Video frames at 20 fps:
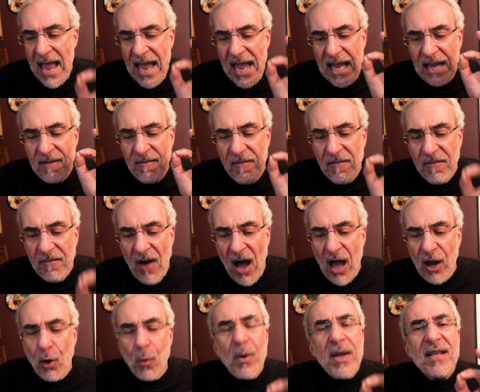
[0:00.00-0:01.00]
in
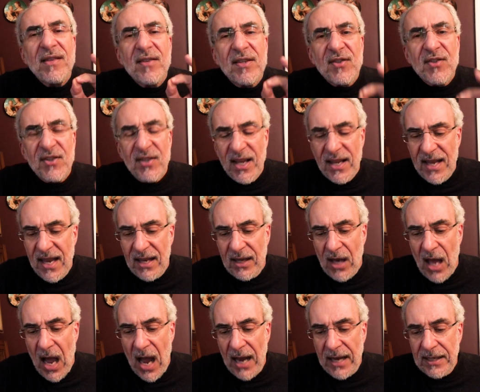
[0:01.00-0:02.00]
following the singing
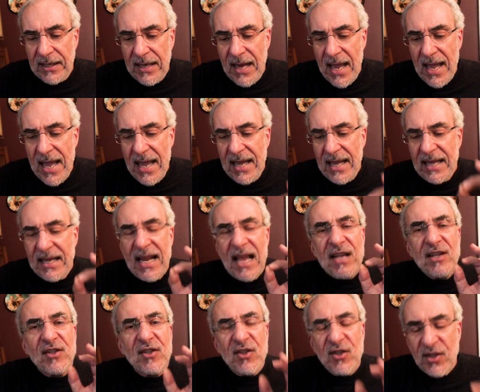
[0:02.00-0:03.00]
line in a
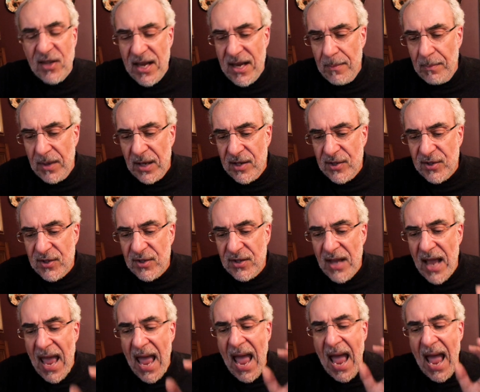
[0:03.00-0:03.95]
seamless,